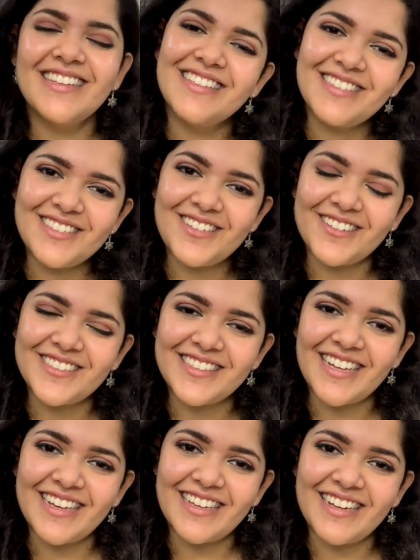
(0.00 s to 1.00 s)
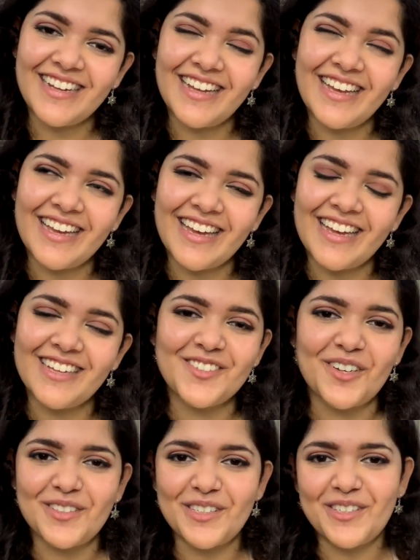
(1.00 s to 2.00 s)
This is Dr. Tanaya, aka
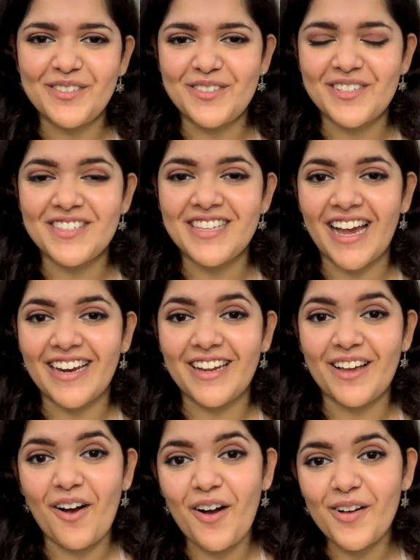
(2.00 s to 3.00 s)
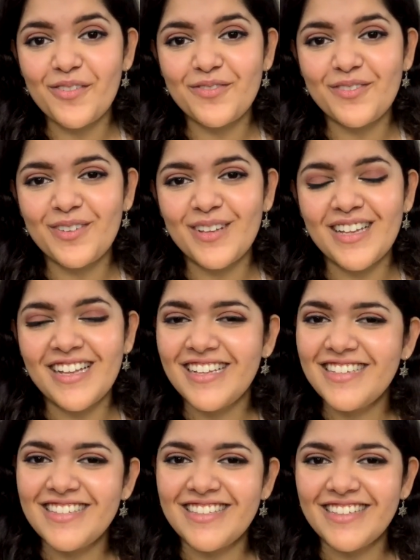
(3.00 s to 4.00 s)
Dr. Cuterus, signing off.
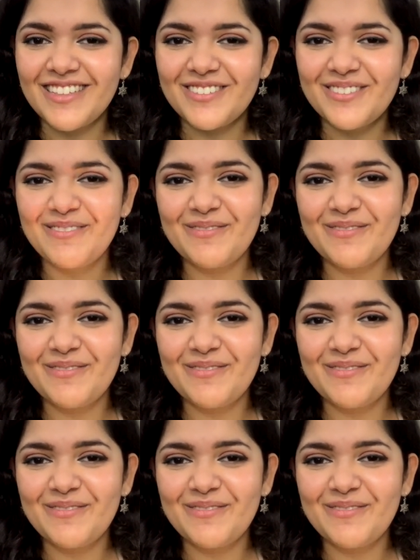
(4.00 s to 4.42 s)
See you!